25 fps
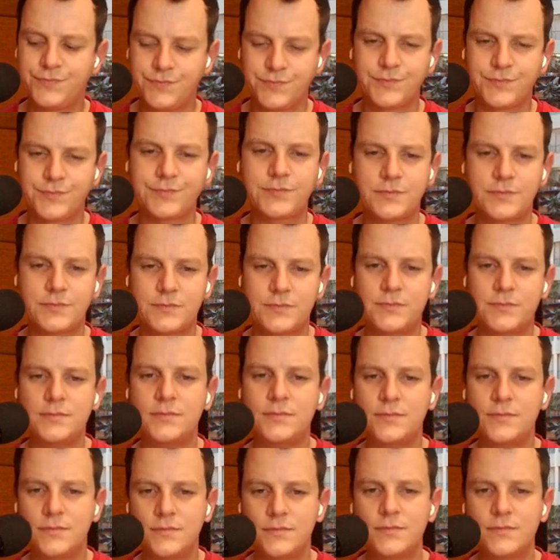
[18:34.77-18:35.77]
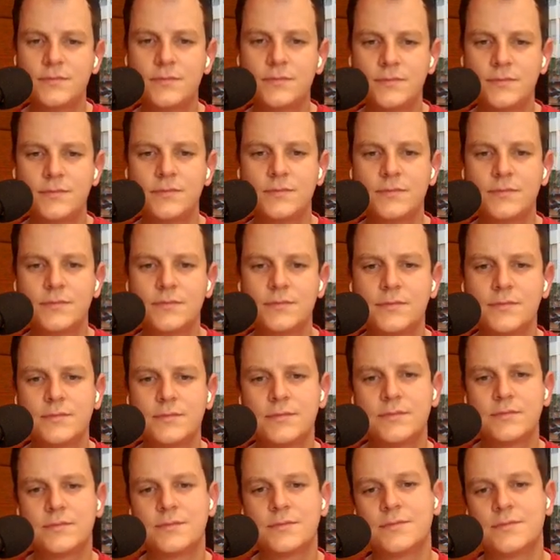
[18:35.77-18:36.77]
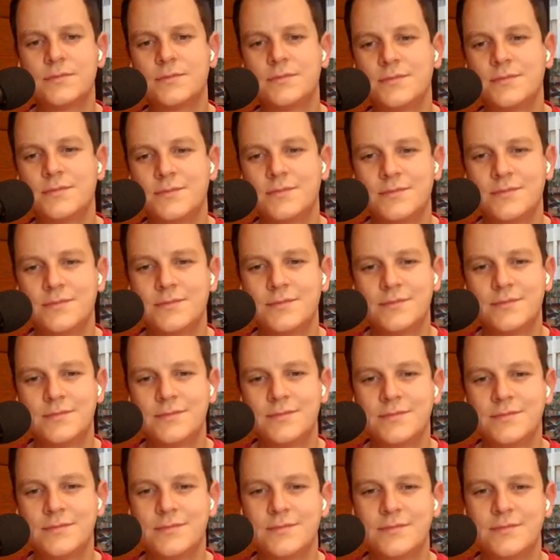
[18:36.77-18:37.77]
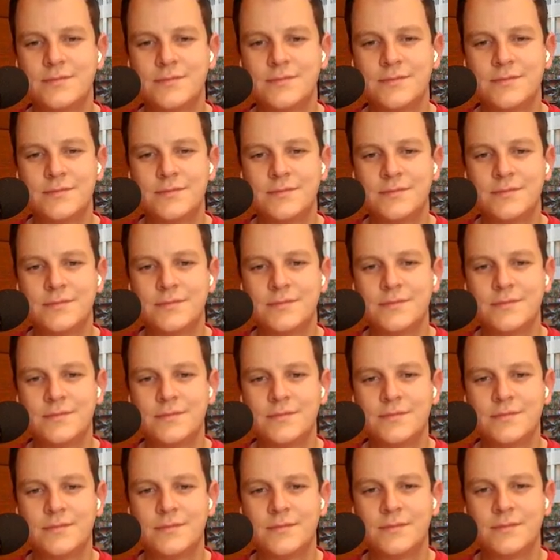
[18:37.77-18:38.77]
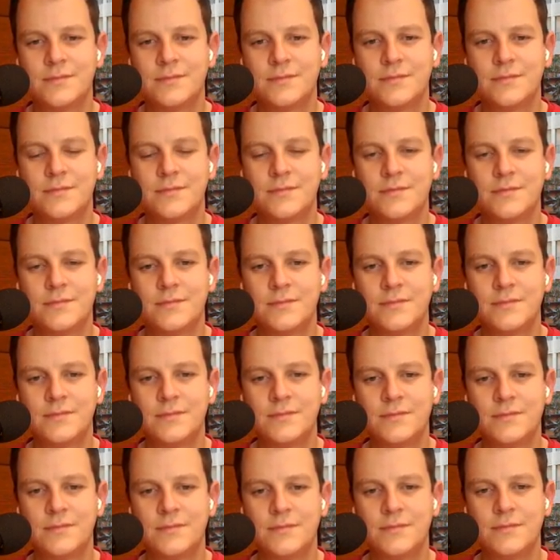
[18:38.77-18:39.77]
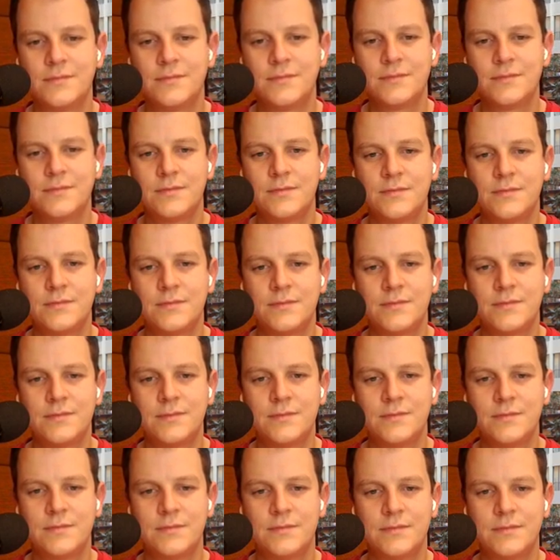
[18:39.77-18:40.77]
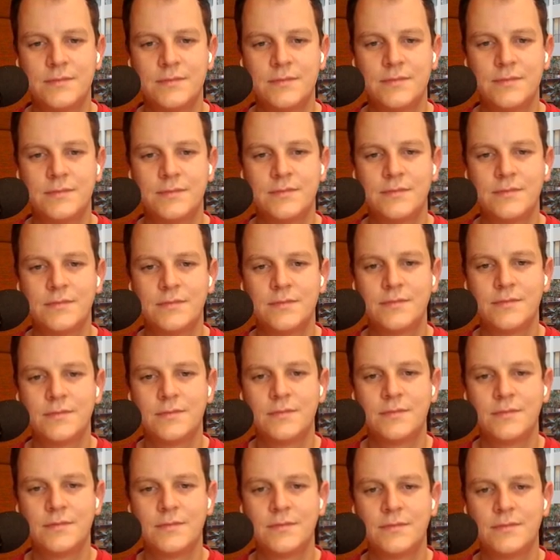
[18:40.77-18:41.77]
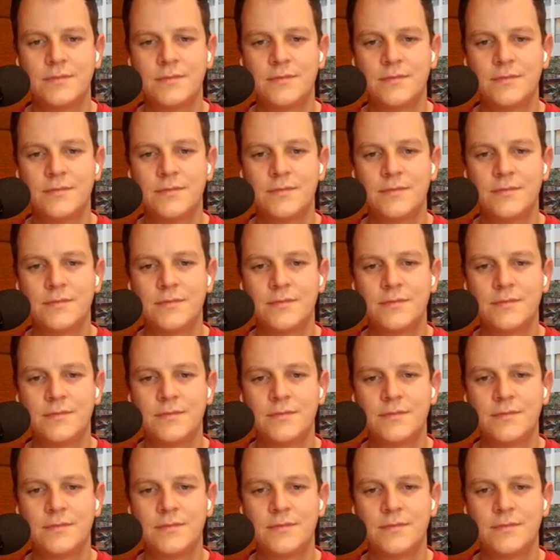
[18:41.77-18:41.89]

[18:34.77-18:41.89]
[no speech]